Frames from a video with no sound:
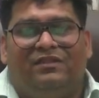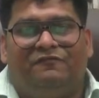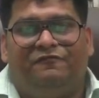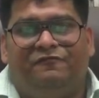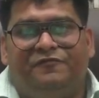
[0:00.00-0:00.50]
the
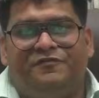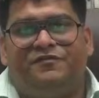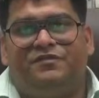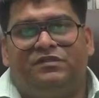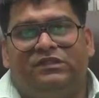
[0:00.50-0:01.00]

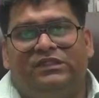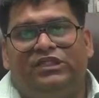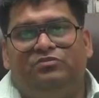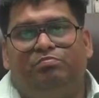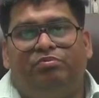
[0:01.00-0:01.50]
first
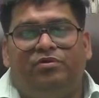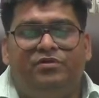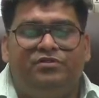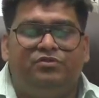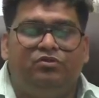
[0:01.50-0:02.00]
these
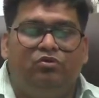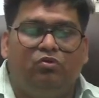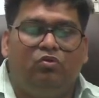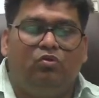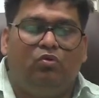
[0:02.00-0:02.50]
birds
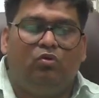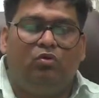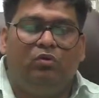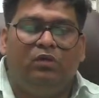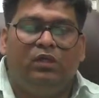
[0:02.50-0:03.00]

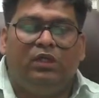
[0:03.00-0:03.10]
grow